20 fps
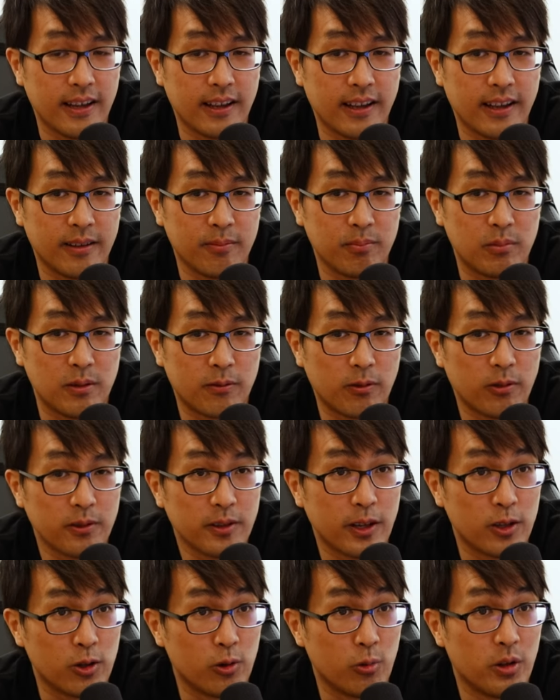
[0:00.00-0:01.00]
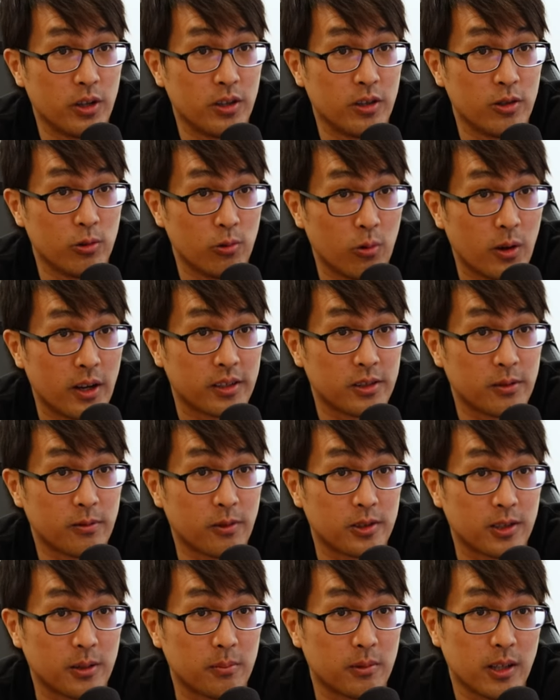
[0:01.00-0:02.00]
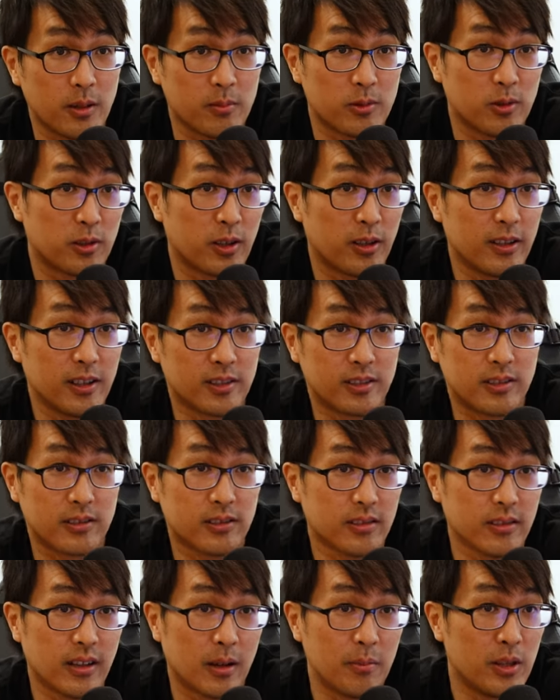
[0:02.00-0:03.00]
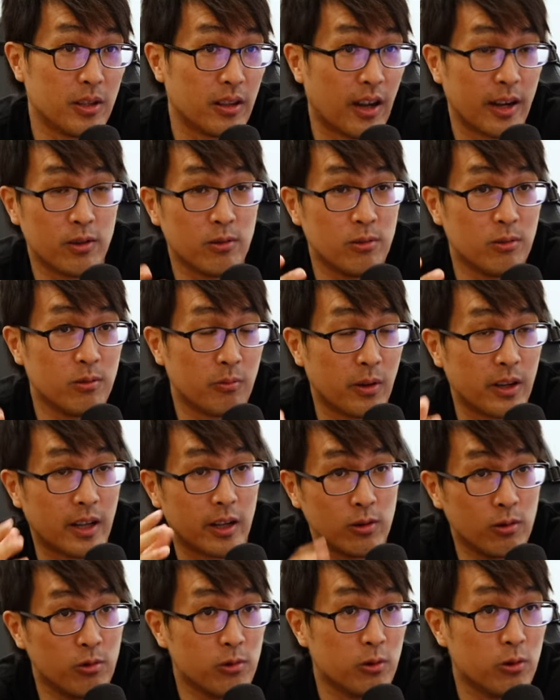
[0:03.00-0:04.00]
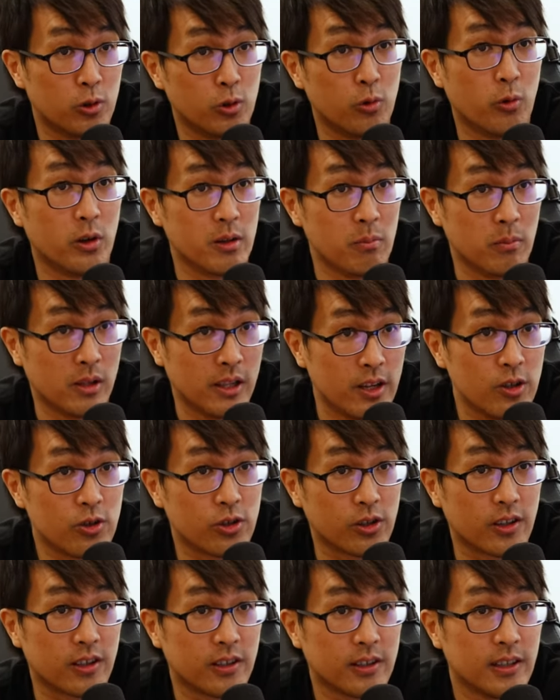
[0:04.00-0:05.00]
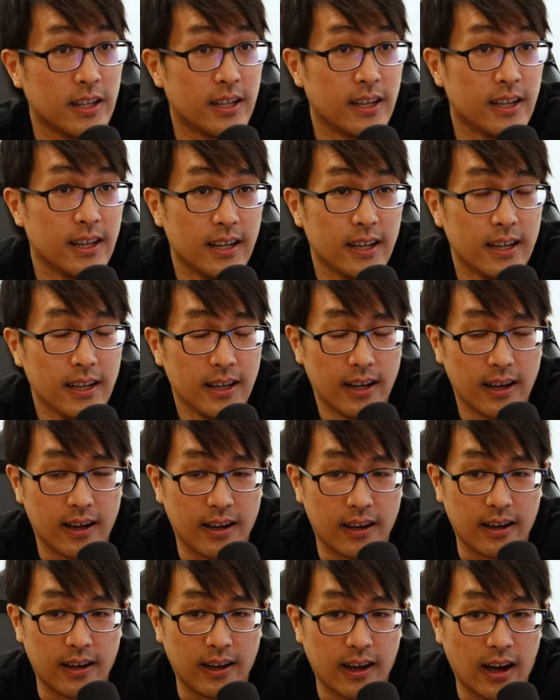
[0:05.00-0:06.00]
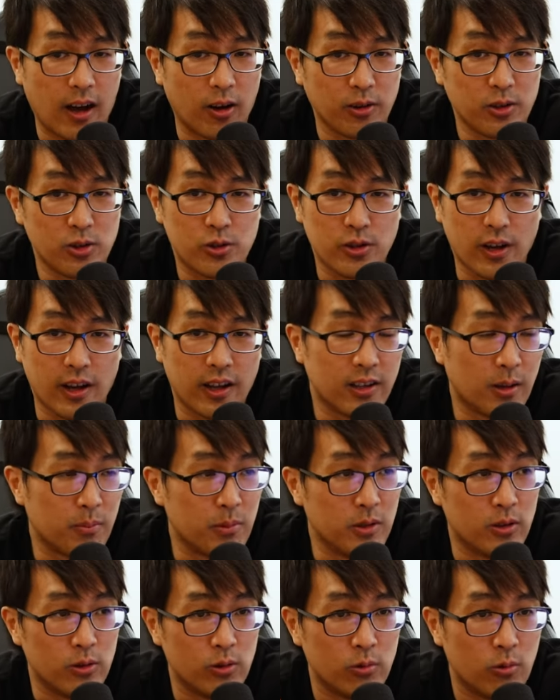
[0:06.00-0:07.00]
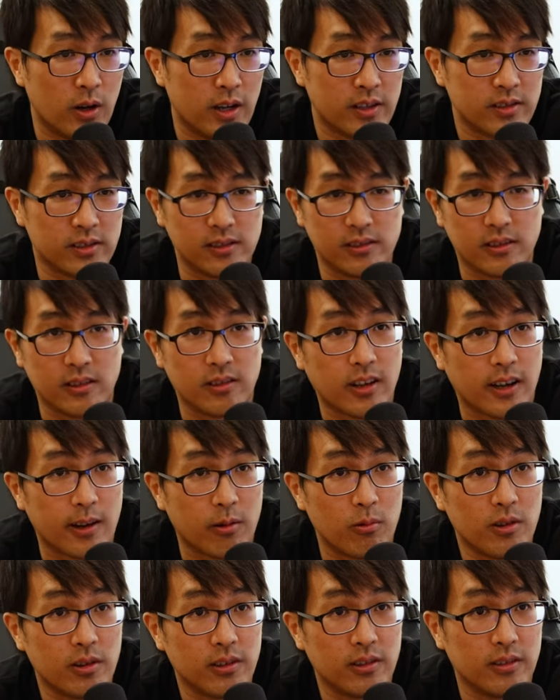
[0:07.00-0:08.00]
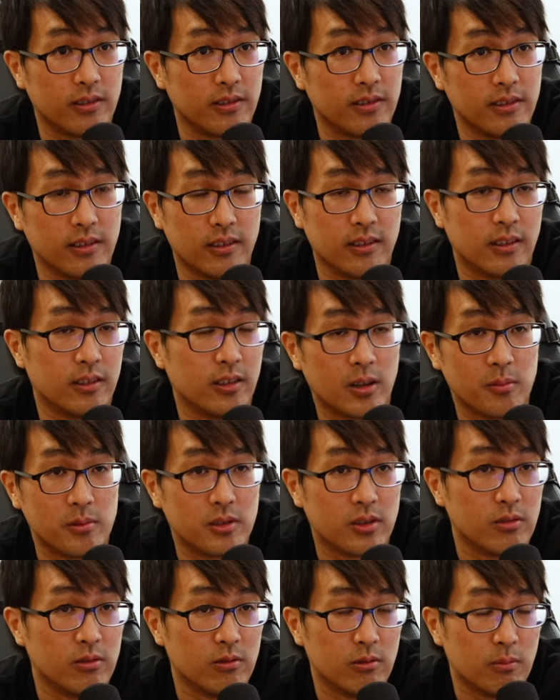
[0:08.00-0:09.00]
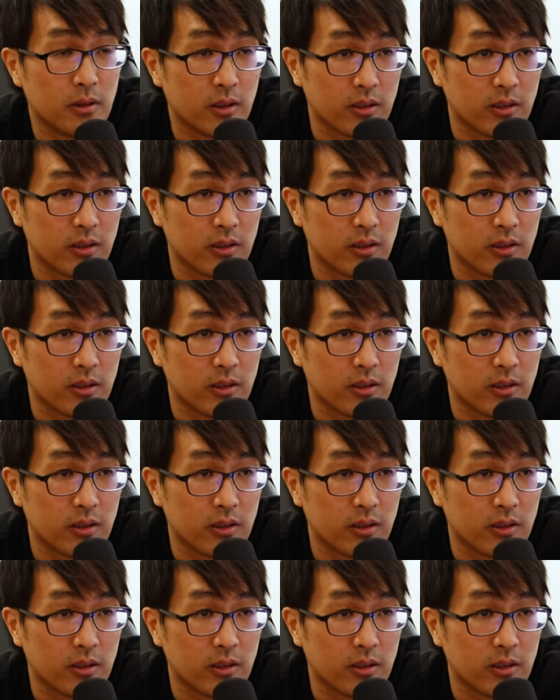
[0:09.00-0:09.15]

hmm. and before that, you were in the US for some time. So tell us. Hmm. I mean, I knew when I knew you, you were in Malaysia. Yeah. Uh, how did you end up in the US and then Taiwan, and then now I'm seeing you